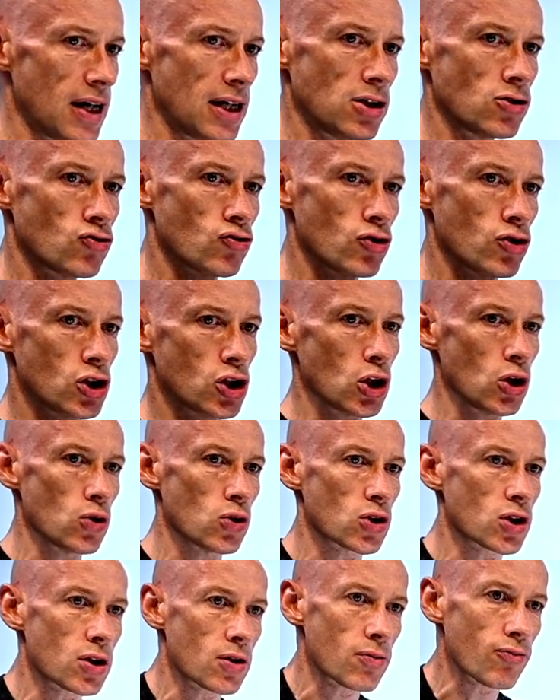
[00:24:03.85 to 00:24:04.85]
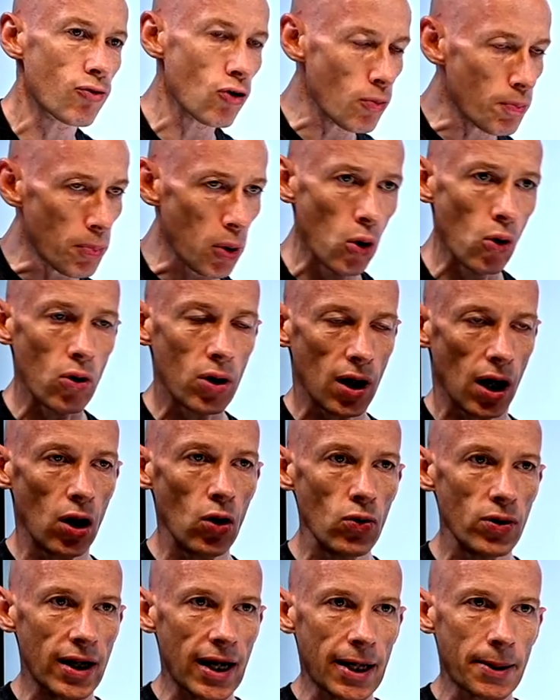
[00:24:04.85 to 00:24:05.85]
introduced through poor
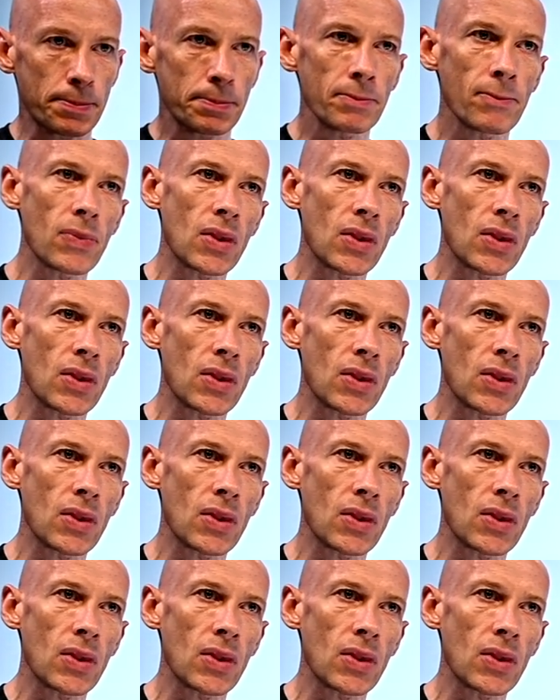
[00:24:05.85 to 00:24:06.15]
coding?